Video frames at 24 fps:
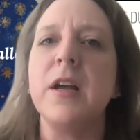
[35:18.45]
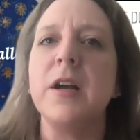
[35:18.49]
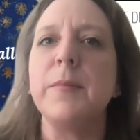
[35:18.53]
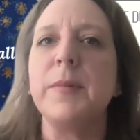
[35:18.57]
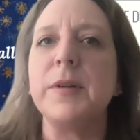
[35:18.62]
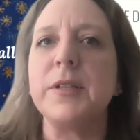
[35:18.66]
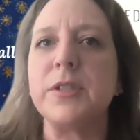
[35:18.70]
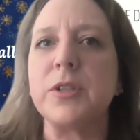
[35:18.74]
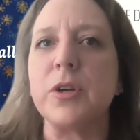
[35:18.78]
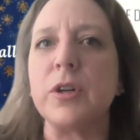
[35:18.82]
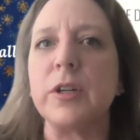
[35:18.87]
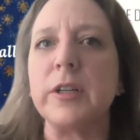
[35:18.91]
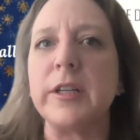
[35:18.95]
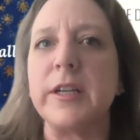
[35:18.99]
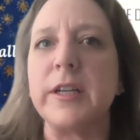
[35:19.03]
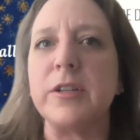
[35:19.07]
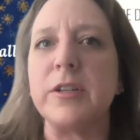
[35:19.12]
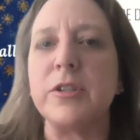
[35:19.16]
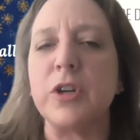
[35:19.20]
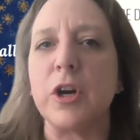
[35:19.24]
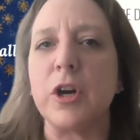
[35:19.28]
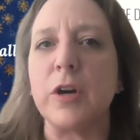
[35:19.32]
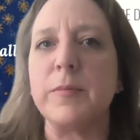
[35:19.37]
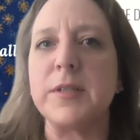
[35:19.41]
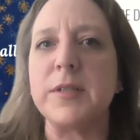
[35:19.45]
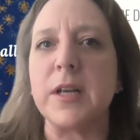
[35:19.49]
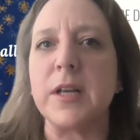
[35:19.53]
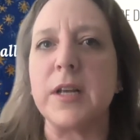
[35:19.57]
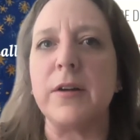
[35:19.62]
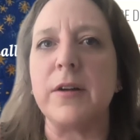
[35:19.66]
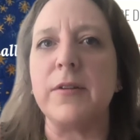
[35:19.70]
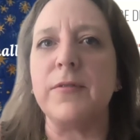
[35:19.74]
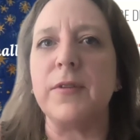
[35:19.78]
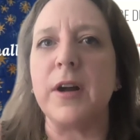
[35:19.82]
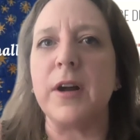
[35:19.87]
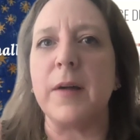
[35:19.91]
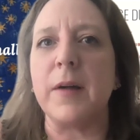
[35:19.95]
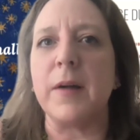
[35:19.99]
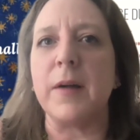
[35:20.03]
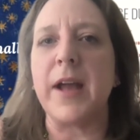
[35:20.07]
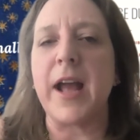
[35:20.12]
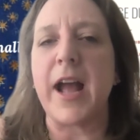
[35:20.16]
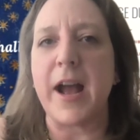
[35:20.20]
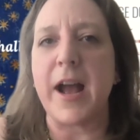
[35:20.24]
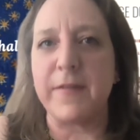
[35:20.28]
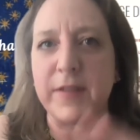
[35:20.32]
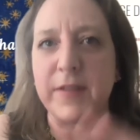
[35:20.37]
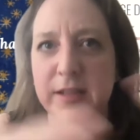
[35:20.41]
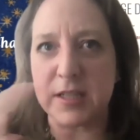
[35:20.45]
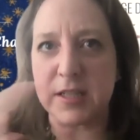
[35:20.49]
but certainly in terms of having